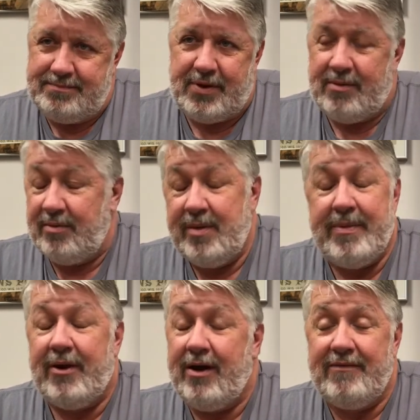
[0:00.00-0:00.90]
probably
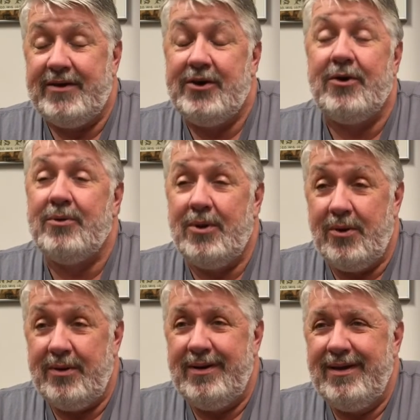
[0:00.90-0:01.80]
better off a dirt
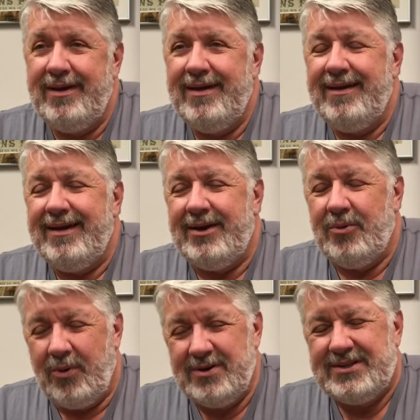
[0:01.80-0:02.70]
road, mm-hmm. in the
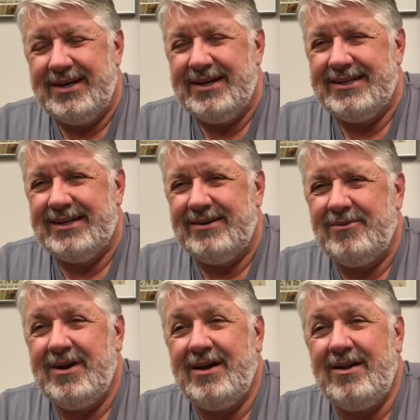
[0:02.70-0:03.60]
worst condition.
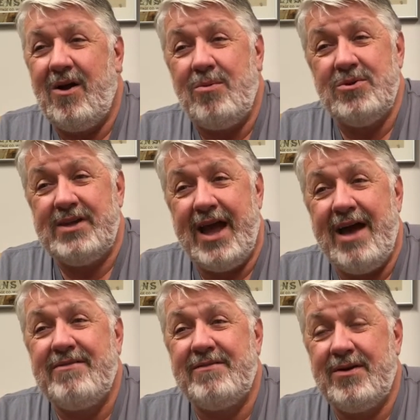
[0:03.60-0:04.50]
Well, almost
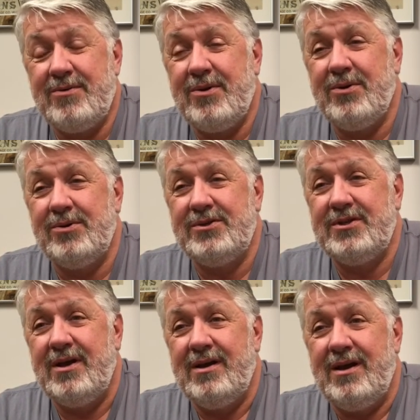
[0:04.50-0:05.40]
half of our
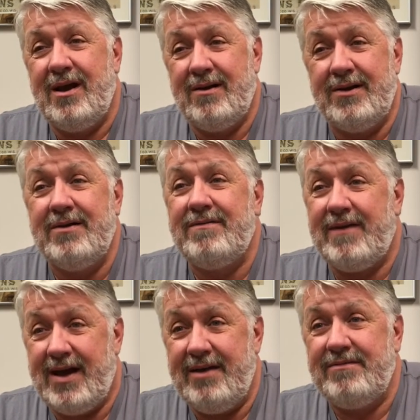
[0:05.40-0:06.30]
roads are under
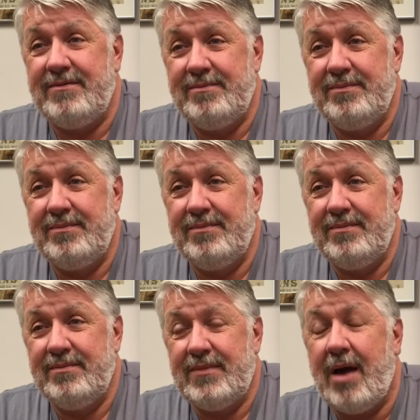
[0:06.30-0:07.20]
5.
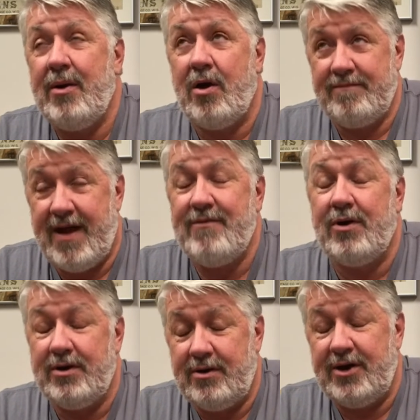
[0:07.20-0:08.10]
Five
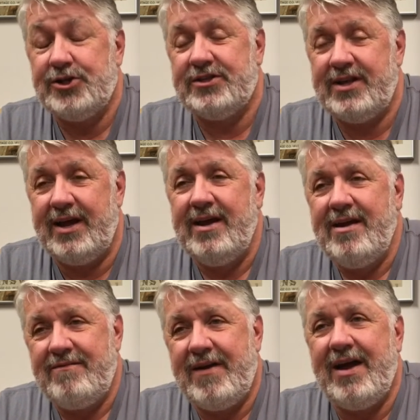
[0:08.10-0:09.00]
or under, I should say.
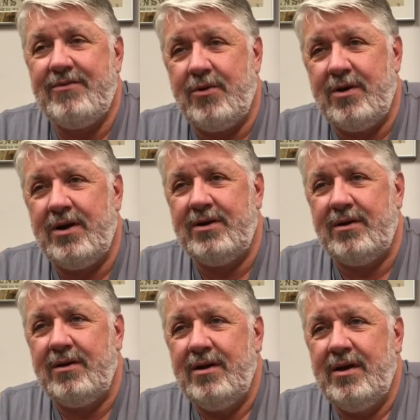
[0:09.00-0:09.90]
5 or under.